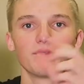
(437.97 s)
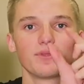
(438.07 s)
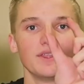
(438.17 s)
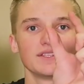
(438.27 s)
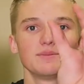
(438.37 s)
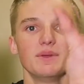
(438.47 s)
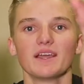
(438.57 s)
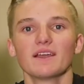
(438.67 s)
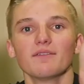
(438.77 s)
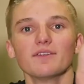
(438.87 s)
this
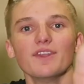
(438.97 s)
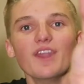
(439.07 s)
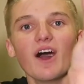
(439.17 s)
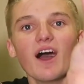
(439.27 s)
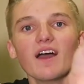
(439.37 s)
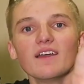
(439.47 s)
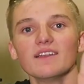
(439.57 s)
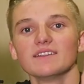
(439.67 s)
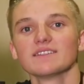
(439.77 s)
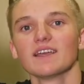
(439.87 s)
big of a knot,
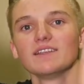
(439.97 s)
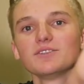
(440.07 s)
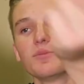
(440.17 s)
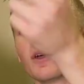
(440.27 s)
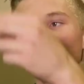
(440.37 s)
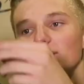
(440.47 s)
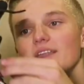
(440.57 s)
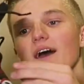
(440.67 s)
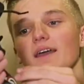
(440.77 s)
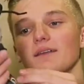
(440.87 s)
and it's like super hard to
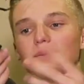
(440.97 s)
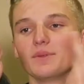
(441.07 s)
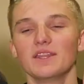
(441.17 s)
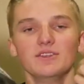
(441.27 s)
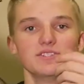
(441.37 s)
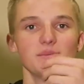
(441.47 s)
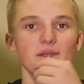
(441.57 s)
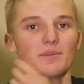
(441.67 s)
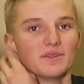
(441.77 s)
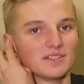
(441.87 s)
tie, but then you zip
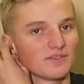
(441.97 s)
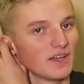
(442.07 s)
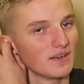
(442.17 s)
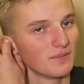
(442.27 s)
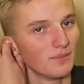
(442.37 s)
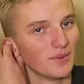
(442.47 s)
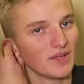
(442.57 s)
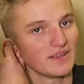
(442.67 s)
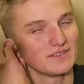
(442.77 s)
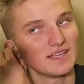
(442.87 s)
it up and it's fine.
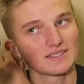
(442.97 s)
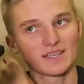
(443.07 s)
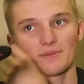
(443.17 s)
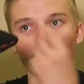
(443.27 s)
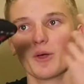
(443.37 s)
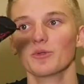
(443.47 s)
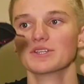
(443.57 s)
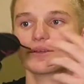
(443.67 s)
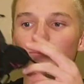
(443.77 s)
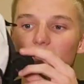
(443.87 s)
But that's like my
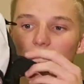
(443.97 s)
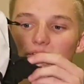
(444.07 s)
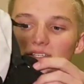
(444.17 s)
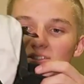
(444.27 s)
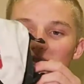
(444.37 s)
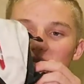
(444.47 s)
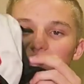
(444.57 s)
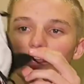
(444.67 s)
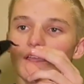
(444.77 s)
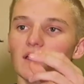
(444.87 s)
only complaint with these shoes.
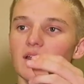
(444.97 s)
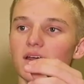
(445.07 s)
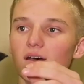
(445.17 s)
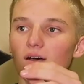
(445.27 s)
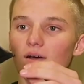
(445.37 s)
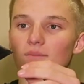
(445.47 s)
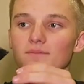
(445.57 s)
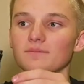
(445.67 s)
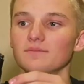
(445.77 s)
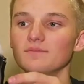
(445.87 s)

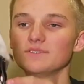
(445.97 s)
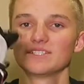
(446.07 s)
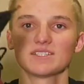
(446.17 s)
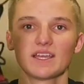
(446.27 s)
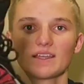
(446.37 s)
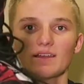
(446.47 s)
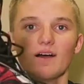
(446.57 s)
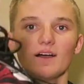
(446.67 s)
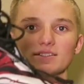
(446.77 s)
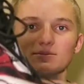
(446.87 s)
Just like an
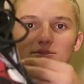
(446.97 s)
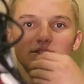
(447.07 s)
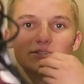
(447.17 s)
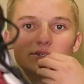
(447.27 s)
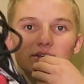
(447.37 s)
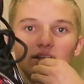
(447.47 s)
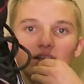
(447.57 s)
awesome shoe.